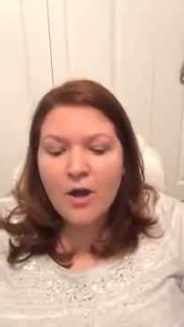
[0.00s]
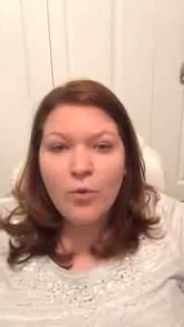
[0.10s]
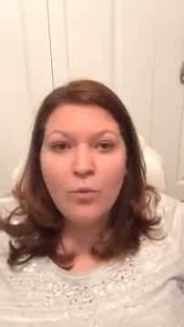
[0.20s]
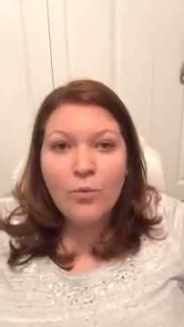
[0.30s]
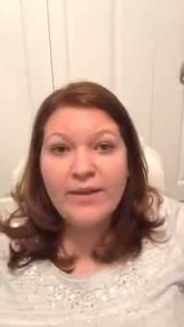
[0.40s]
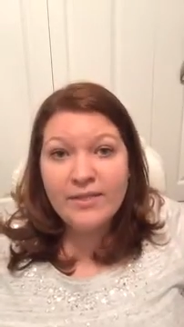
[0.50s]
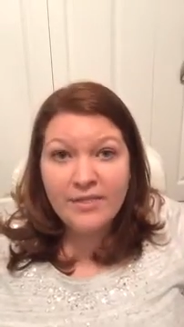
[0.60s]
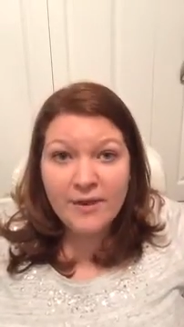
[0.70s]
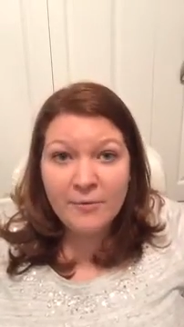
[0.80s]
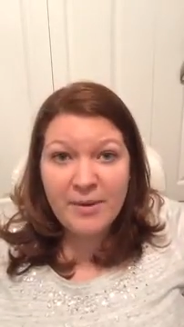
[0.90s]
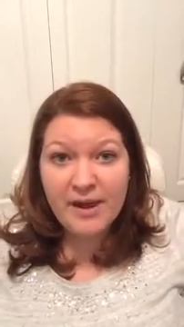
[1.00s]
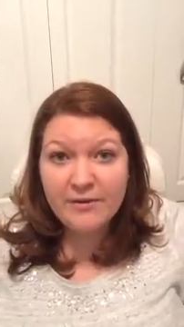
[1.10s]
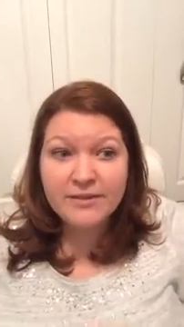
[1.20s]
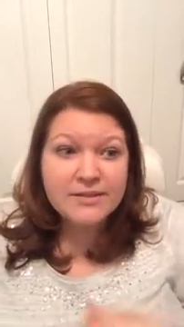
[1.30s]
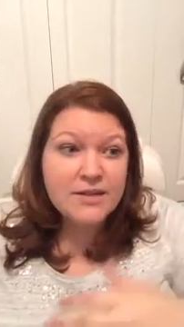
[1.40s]
with their
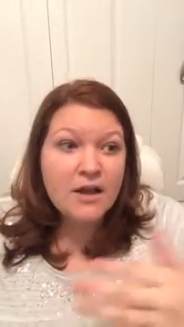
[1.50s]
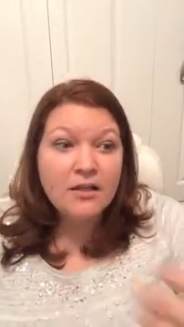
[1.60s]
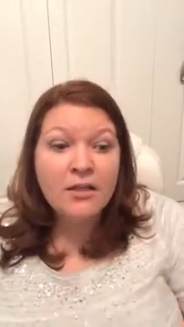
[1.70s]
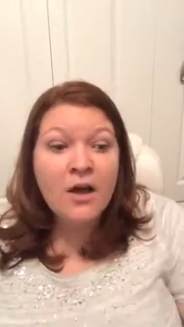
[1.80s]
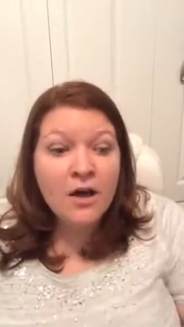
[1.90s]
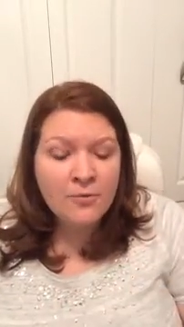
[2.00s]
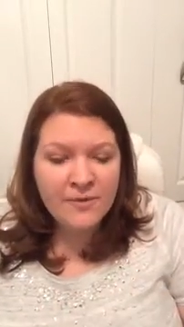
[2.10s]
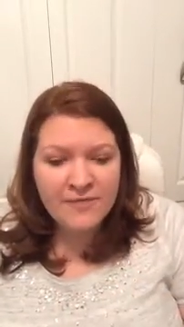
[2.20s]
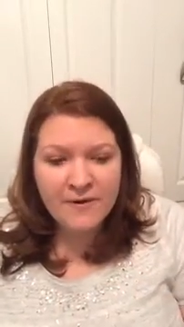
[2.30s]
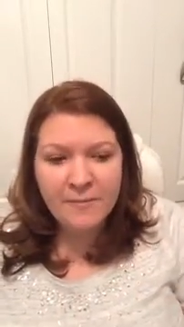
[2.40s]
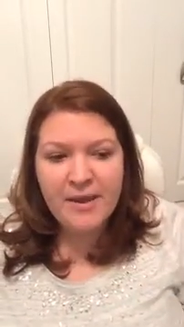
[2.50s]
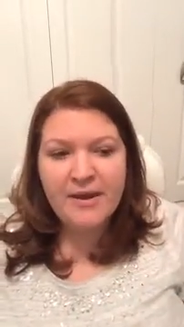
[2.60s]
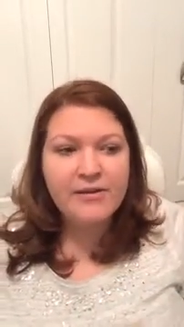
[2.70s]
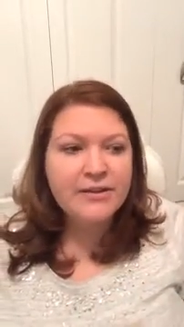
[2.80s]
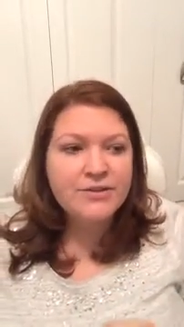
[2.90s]
parents, along with their
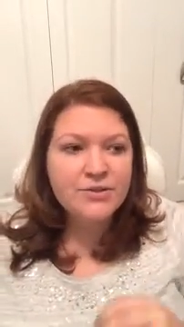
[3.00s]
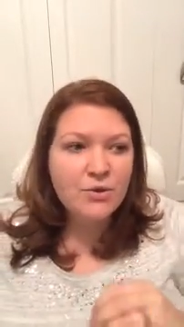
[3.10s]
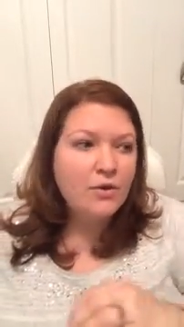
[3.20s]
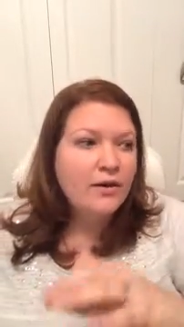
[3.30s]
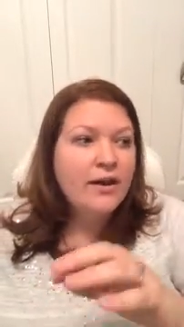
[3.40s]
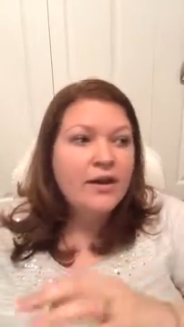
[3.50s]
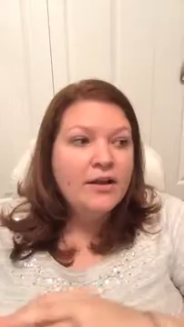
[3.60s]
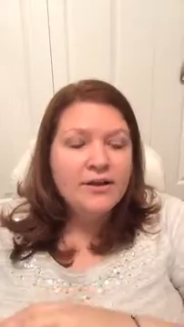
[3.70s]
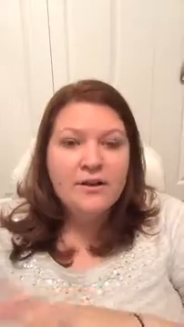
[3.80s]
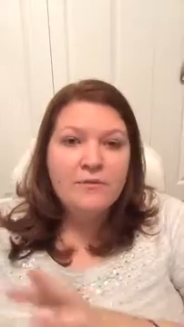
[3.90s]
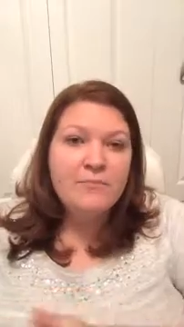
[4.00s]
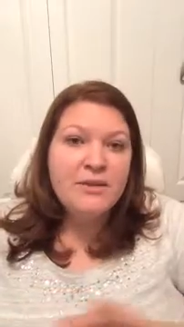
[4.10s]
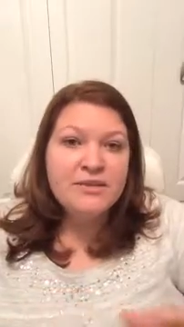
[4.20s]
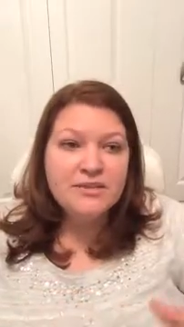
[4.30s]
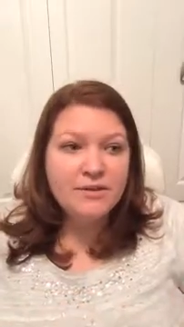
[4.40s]
parents, or,
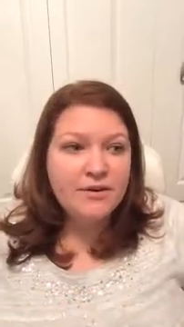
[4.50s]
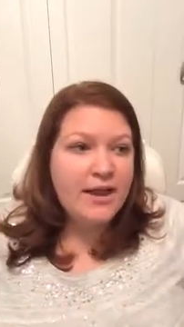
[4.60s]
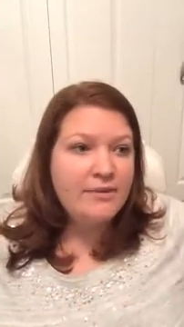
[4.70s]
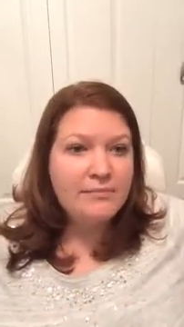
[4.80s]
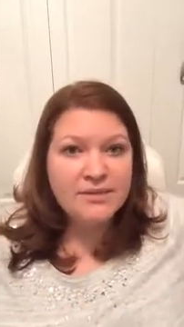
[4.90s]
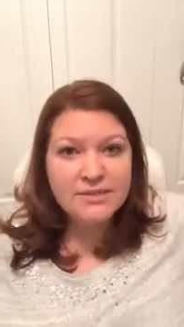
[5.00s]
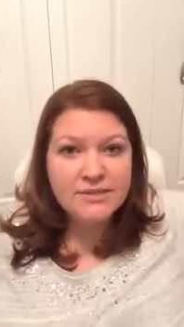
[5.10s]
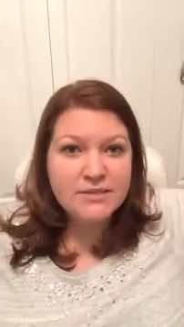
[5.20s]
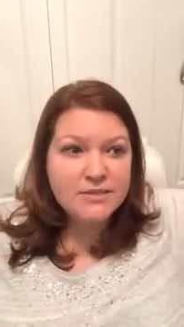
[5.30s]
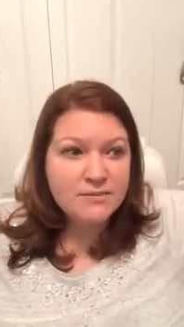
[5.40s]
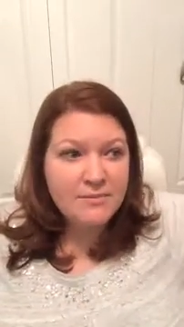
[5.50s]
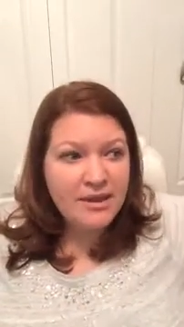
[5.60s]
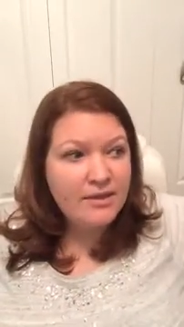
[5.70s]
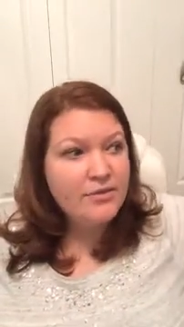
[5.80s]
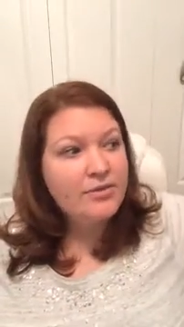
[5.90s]
Mr. and Mrs.
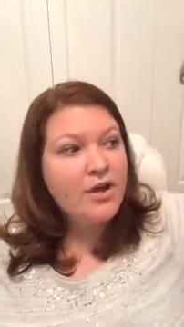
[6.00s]
Smith